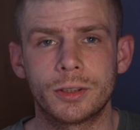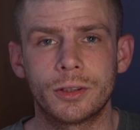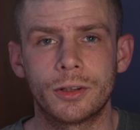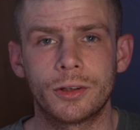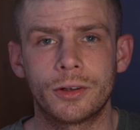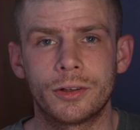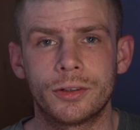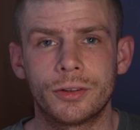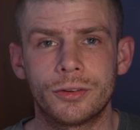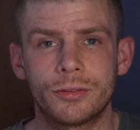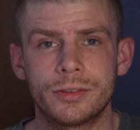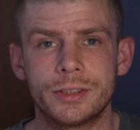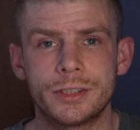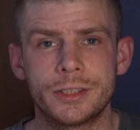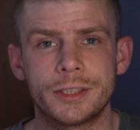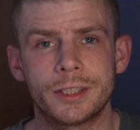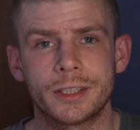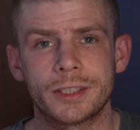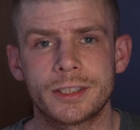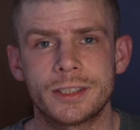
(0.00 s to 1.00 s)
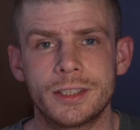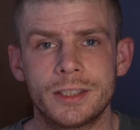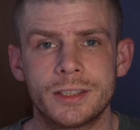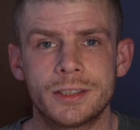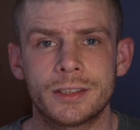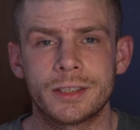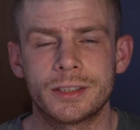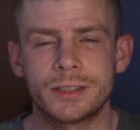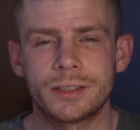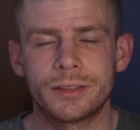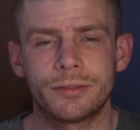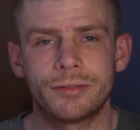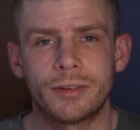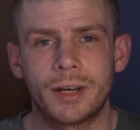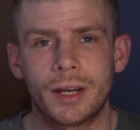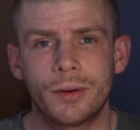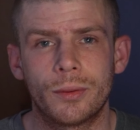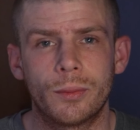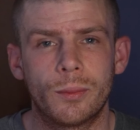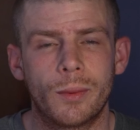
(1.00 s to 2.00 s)
to learning 360s is to
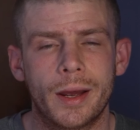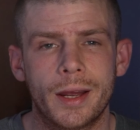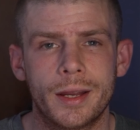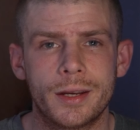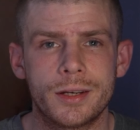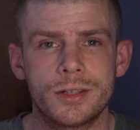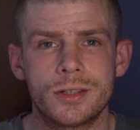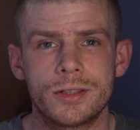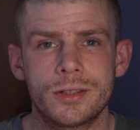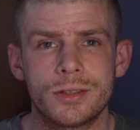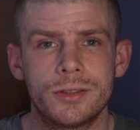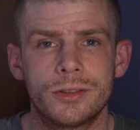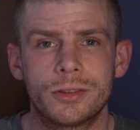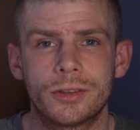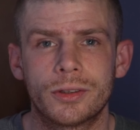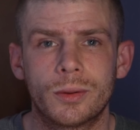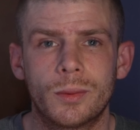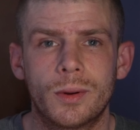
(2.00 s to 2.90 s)
find a wedge. You're going